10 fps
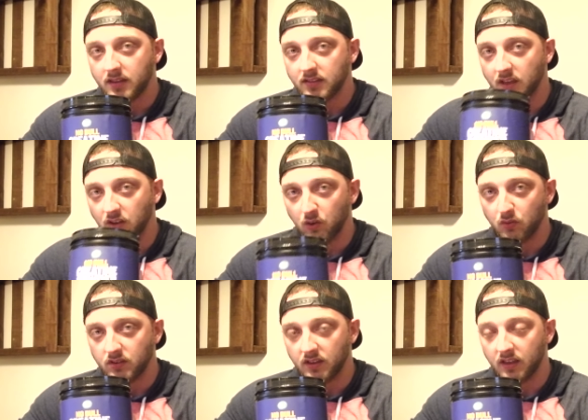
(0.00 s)
this and
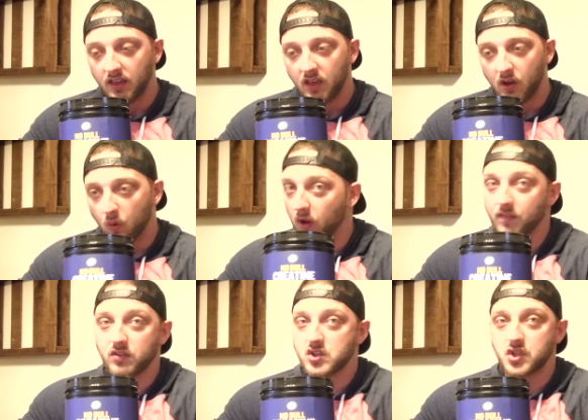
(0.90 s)
used it, or
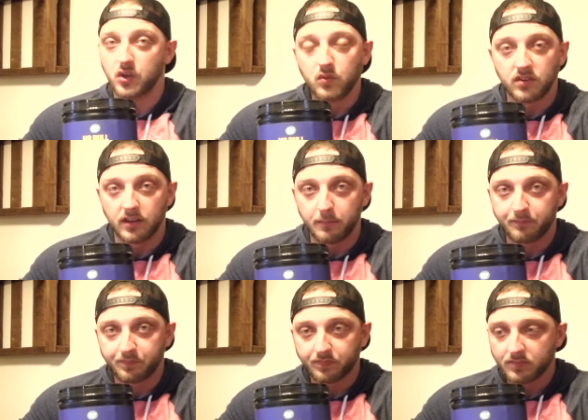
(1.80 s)
even just used
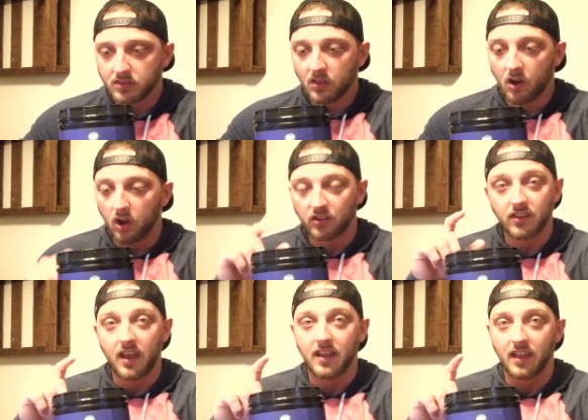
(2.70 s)
it, are
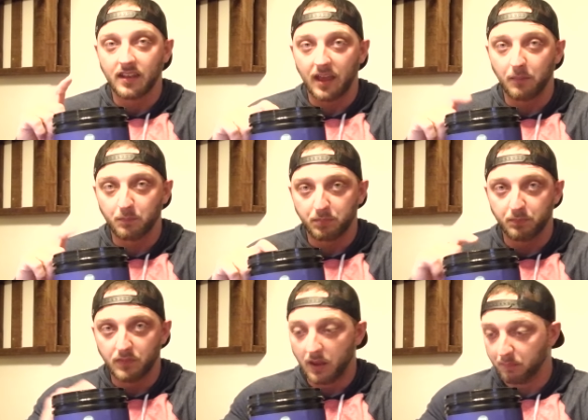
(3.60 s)
saying that they
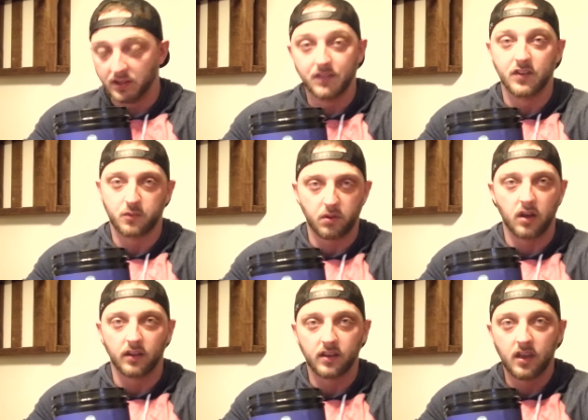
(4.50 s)
believe in this
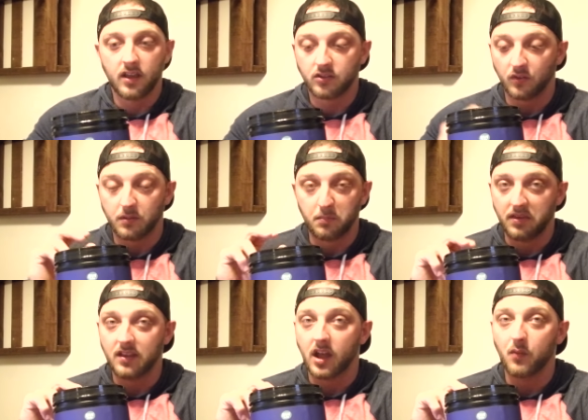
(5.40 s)
product. So to
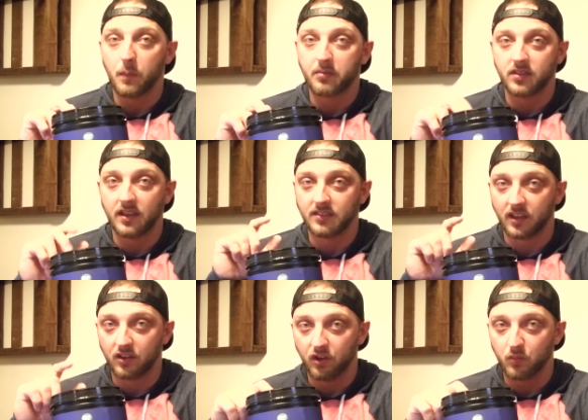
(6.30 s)
me, 91% is
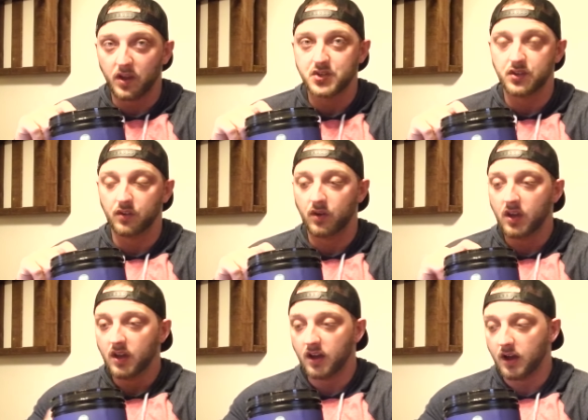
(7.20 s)
a good ratio.
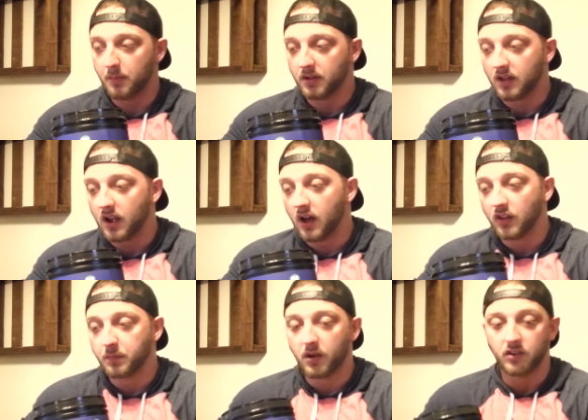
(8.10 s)
A lot of
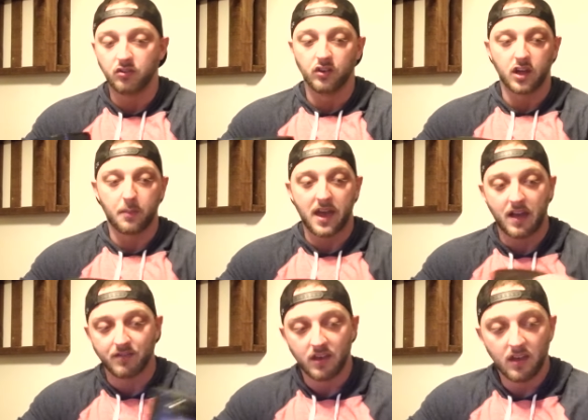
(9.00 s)
other products you look up
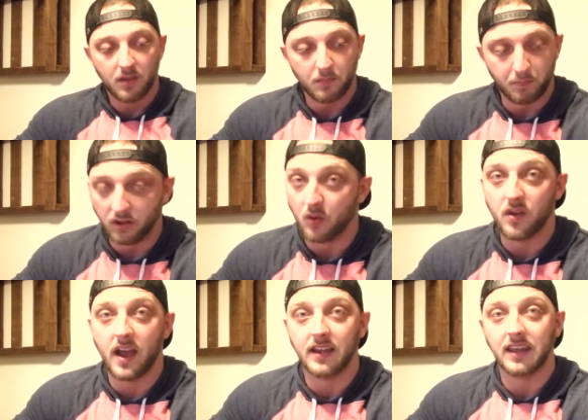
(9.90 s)
have below
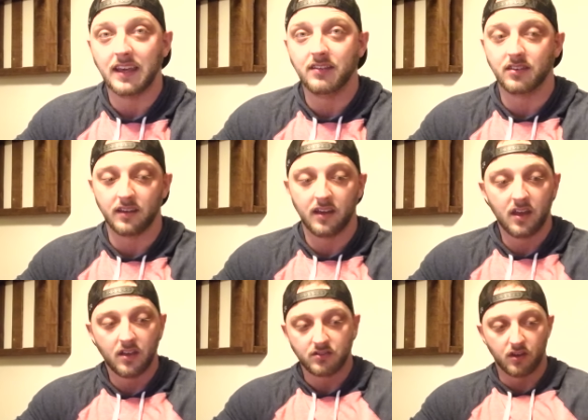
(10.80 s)
90 easily.
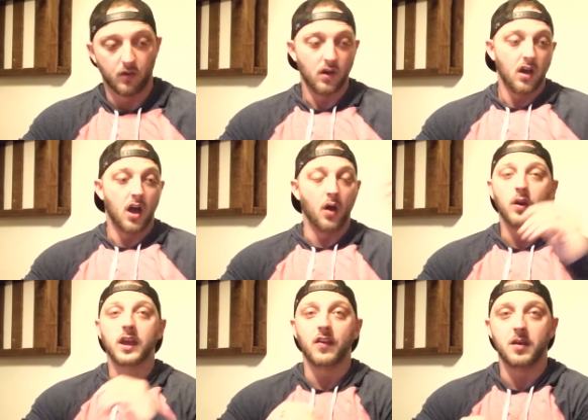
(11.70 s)
So I'm
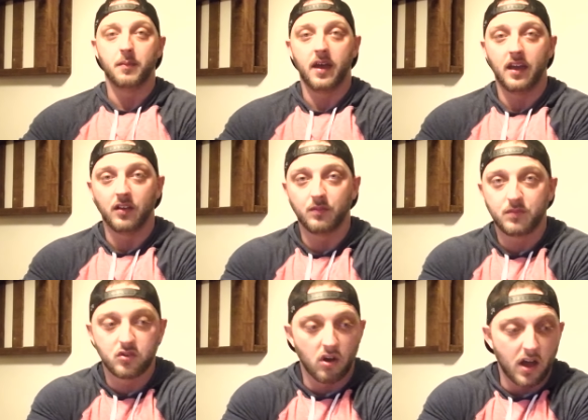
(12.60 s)
gonna give them a
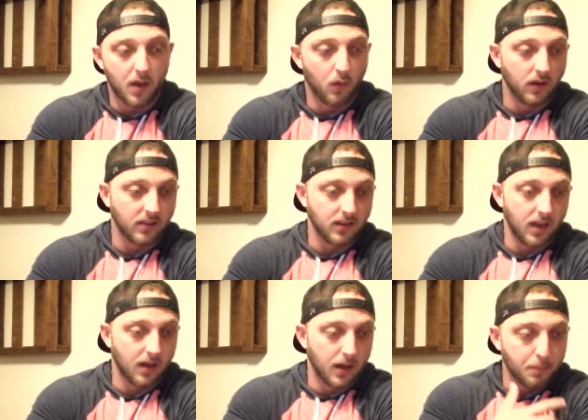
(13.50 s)
try. I'm gonna
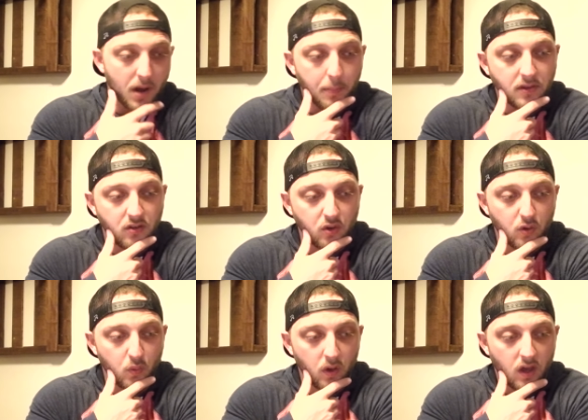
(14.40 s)
probably
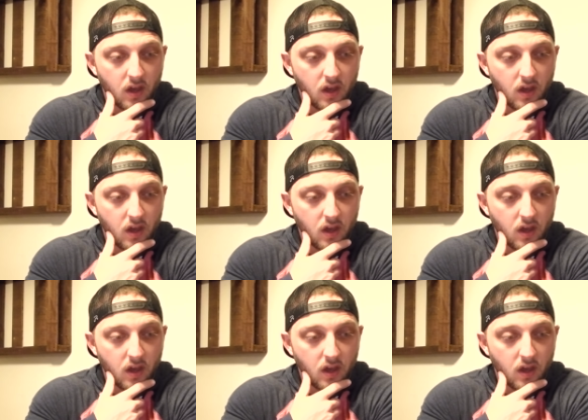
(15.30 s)
do,